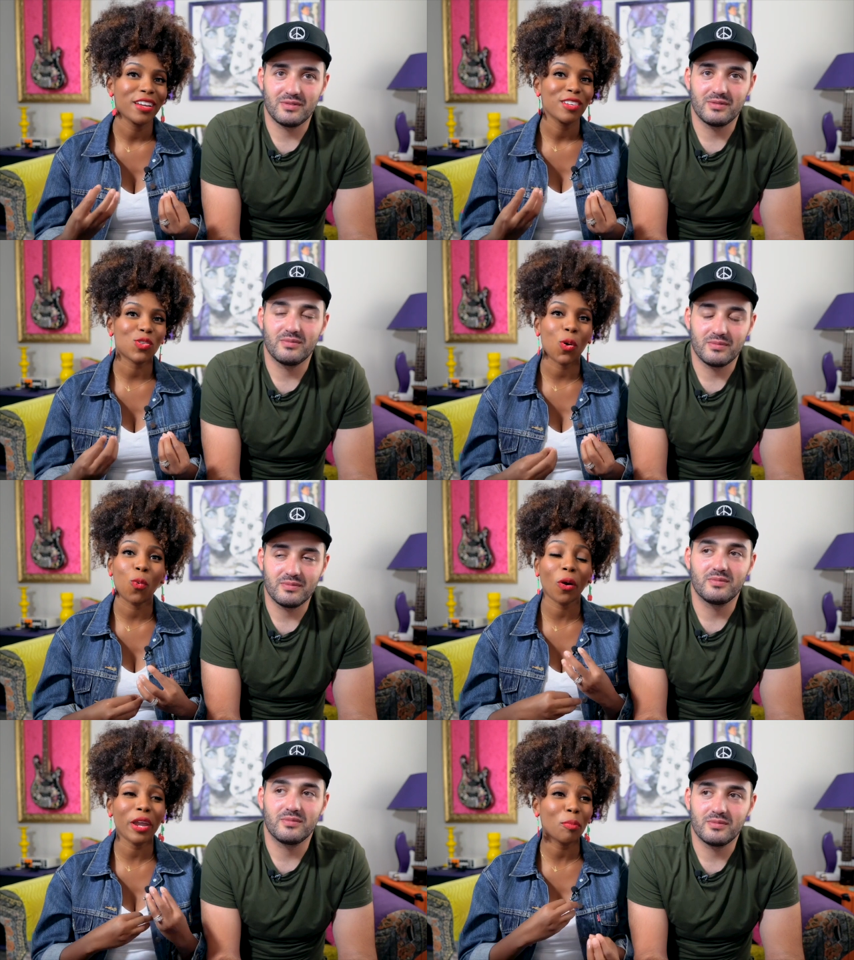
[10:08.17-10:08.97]
Speaker 1: So
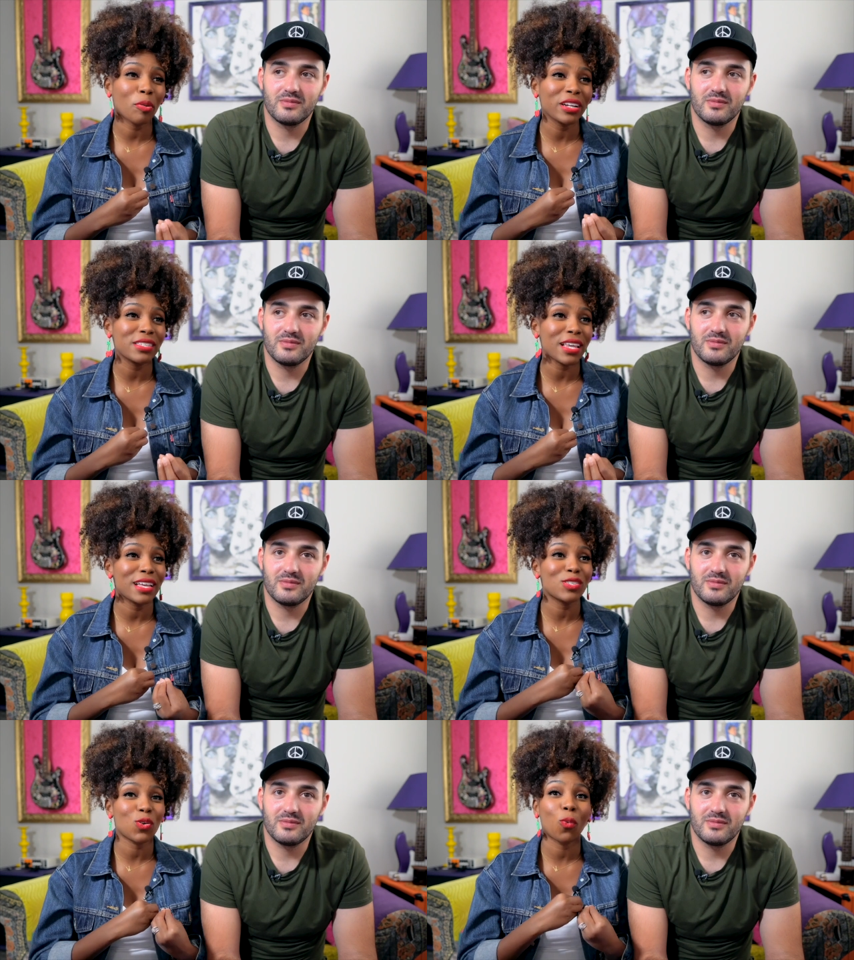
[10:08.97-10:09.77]
warrior
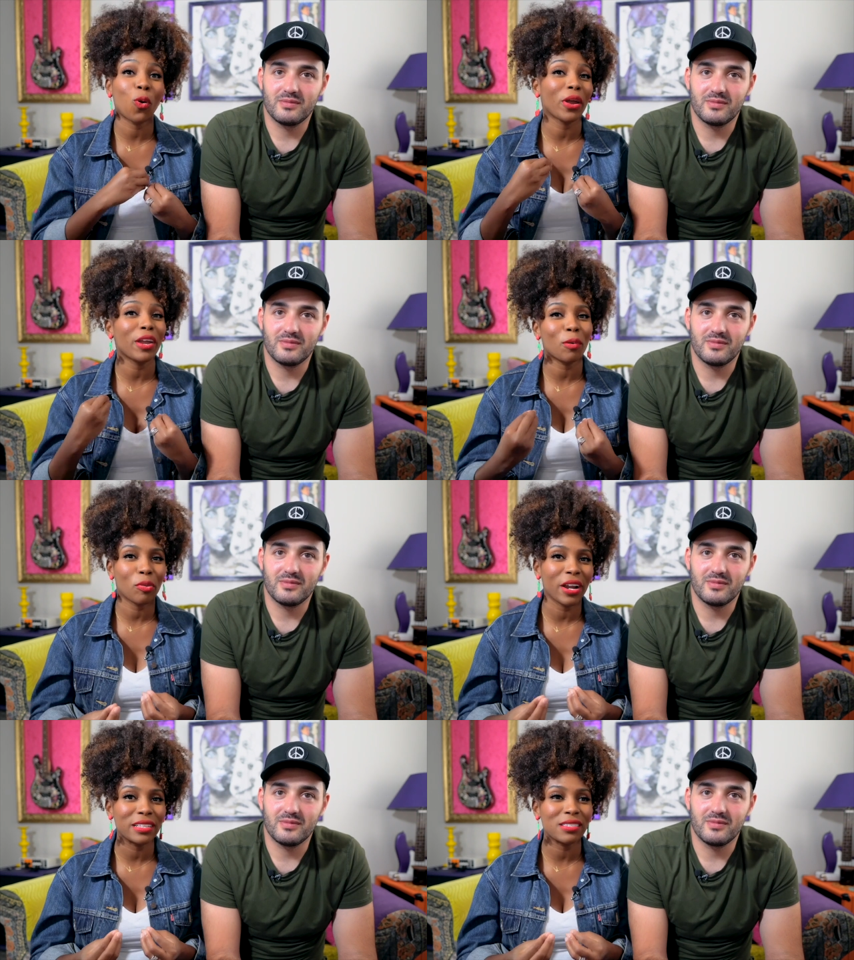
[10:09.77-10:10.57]
princess or warrior
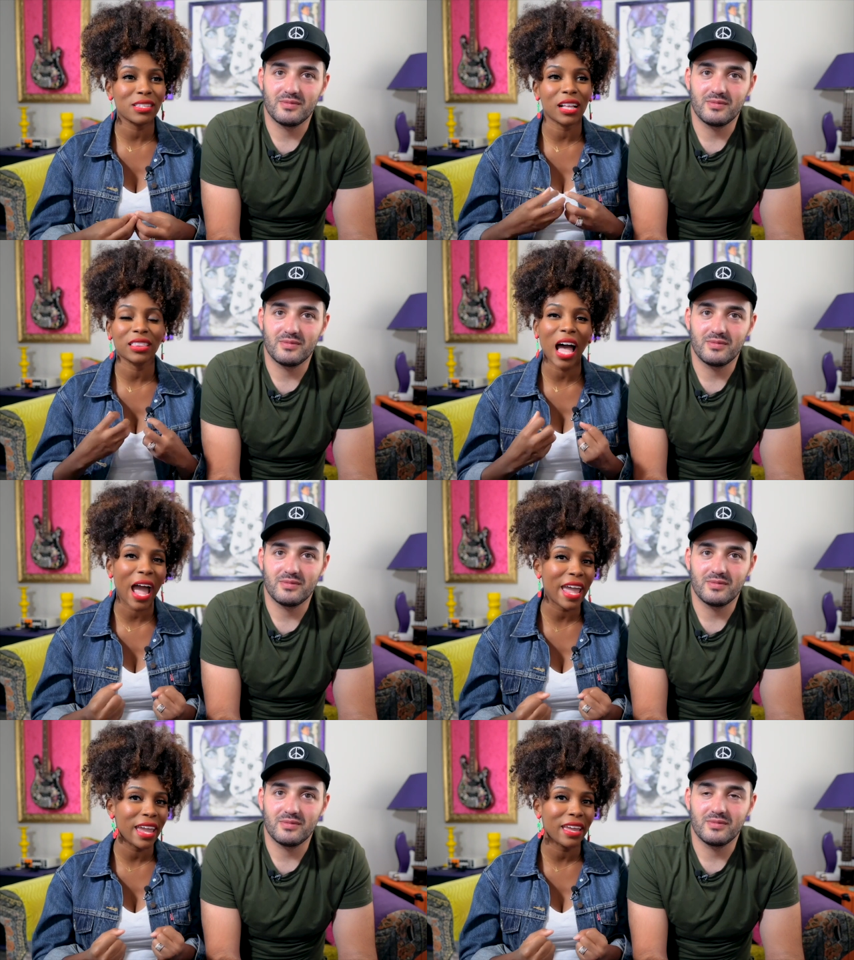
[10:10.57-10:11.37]
prince, a
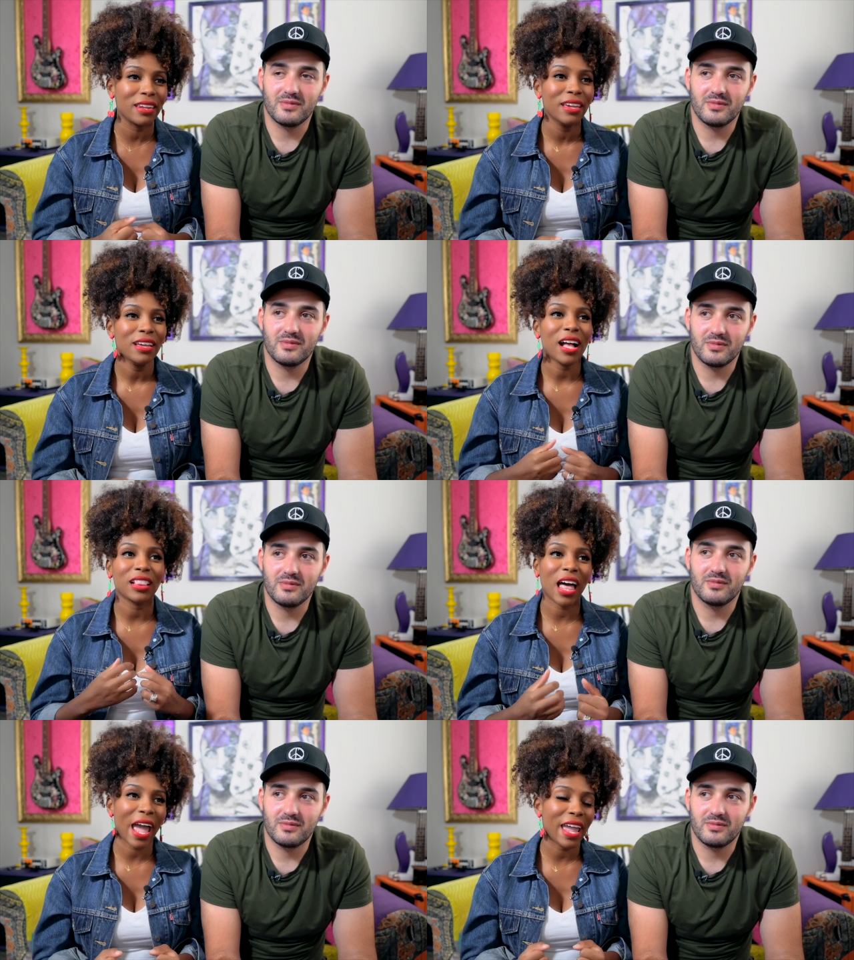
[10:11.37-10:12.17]
lion, a
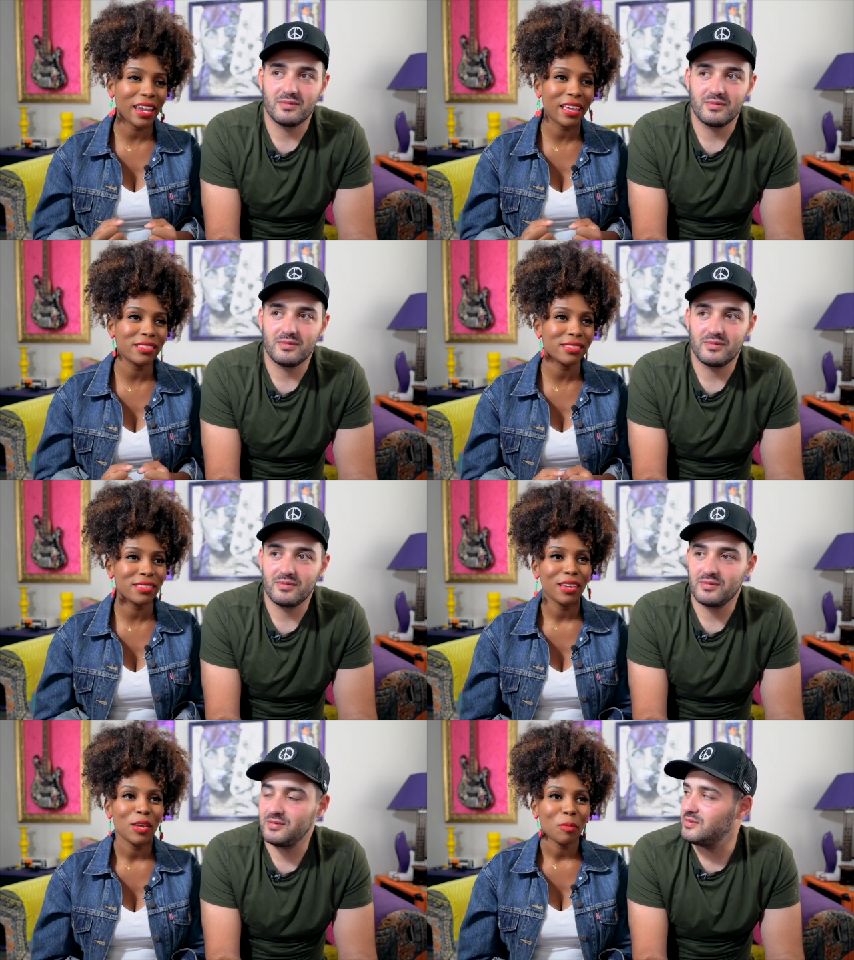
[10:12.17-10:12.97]
lioness,
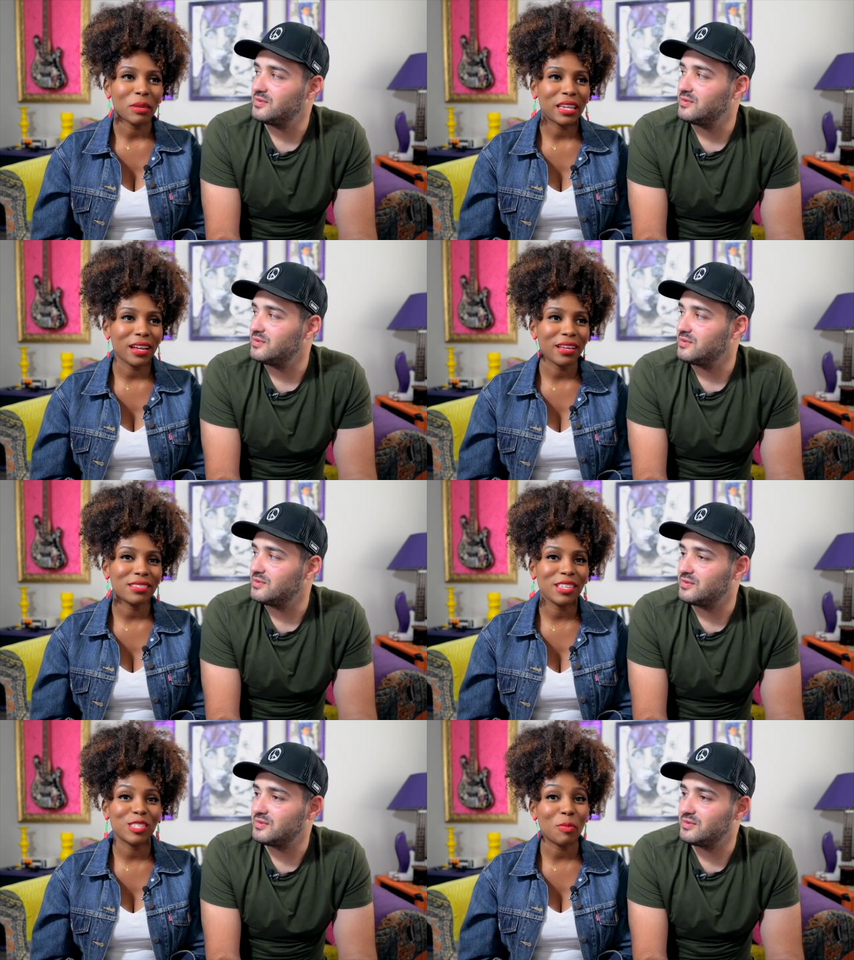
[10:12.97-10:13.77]
because
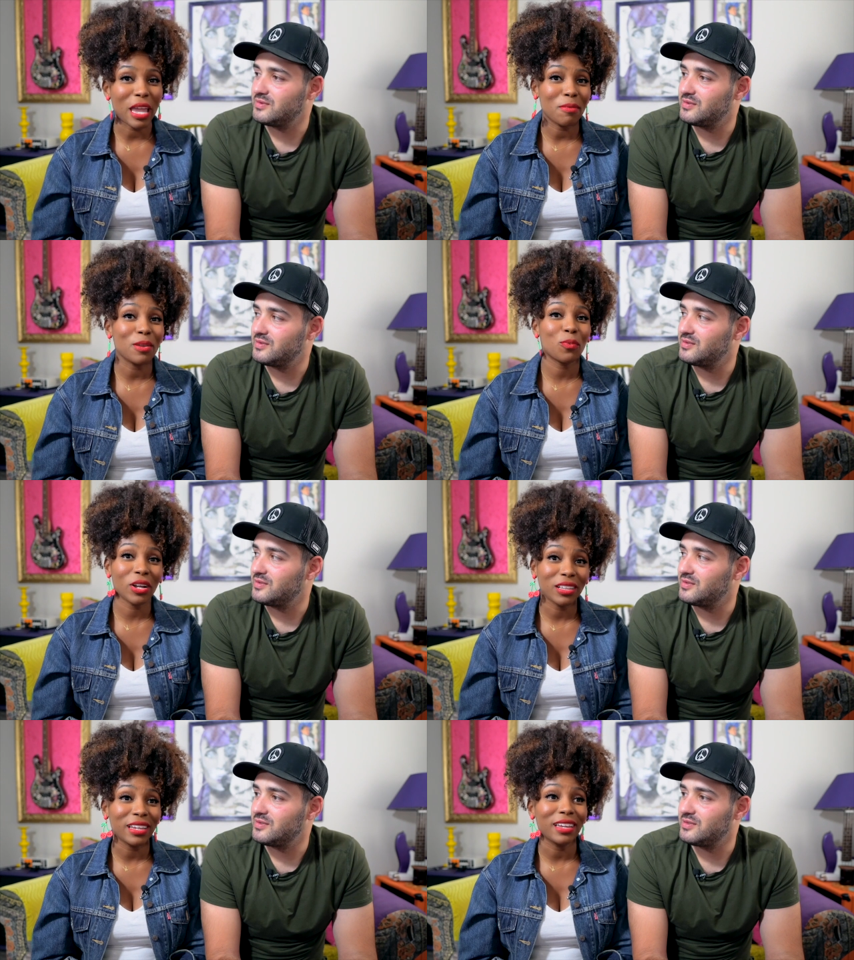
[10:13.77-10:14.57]
this baby
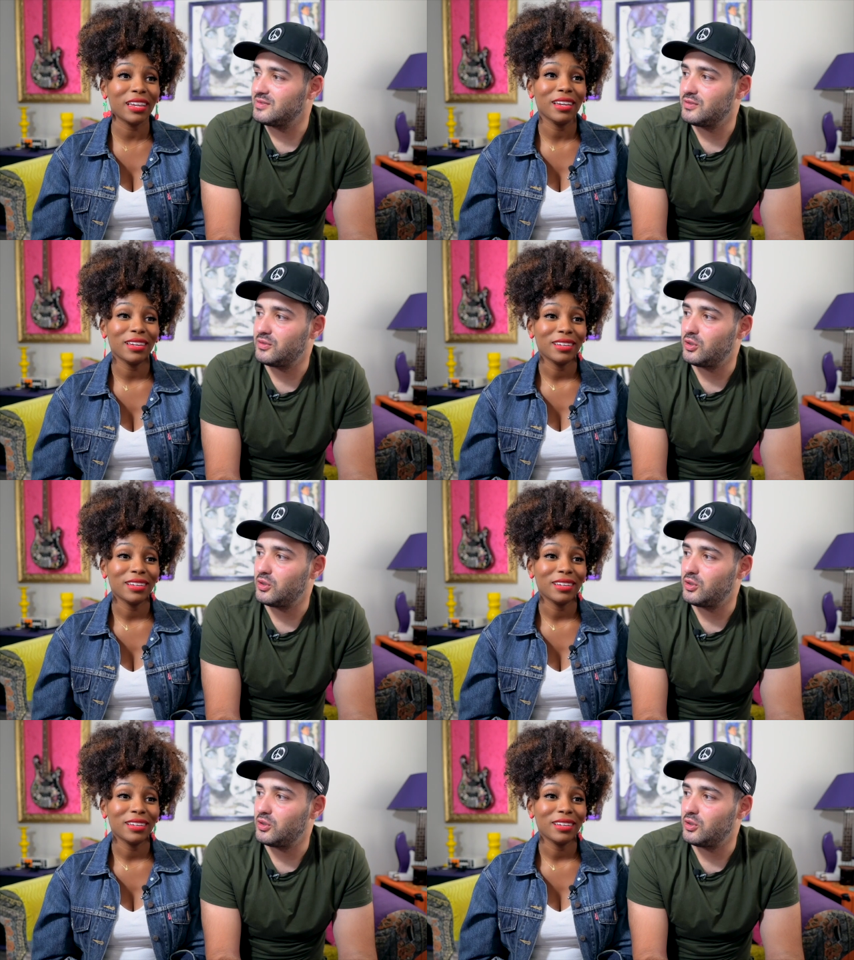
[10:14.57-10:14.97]
really